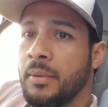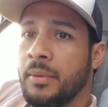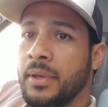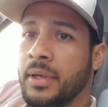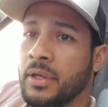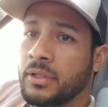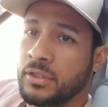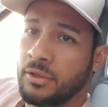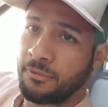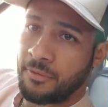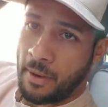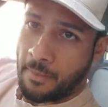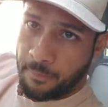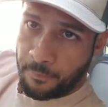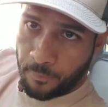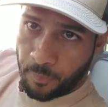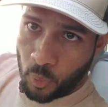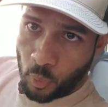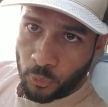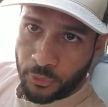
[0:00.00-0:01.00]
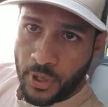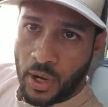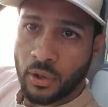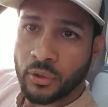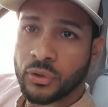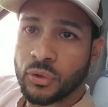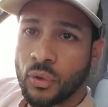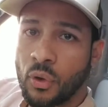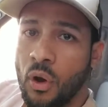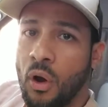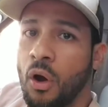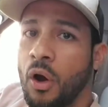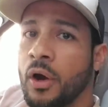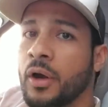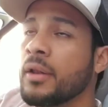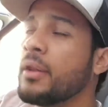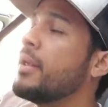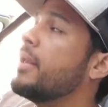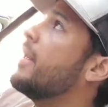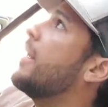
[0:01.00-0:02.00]
because if I pull down too
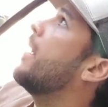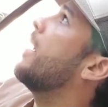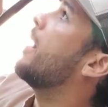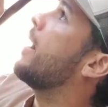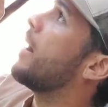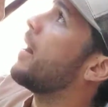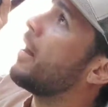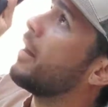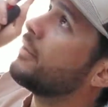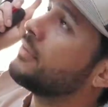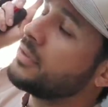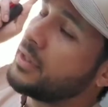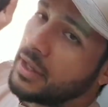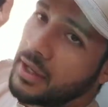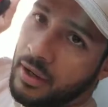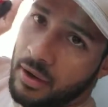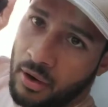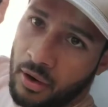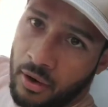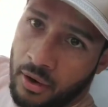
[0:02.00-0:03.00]
hard, they